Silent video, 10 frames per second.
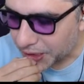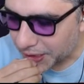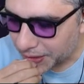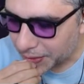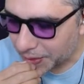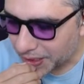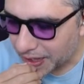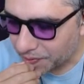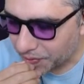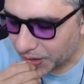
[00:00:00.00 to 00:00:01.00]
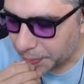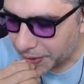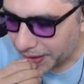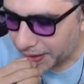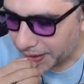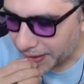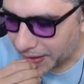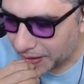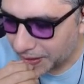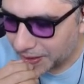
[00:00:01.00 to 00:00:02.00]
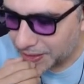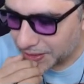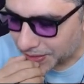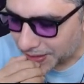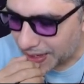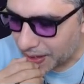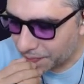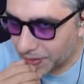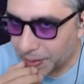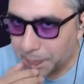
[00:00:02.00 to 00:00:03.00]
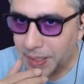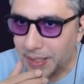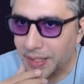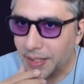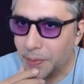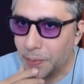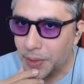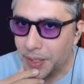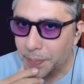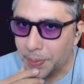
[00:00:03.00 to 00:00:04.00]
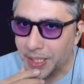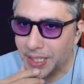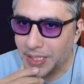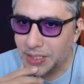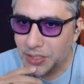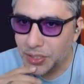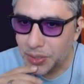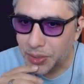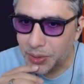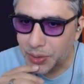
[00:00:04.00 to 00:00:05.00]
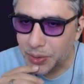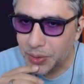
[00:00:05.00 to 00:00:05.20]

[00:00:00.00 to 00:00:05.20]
go with MVP here. So the MVP would be to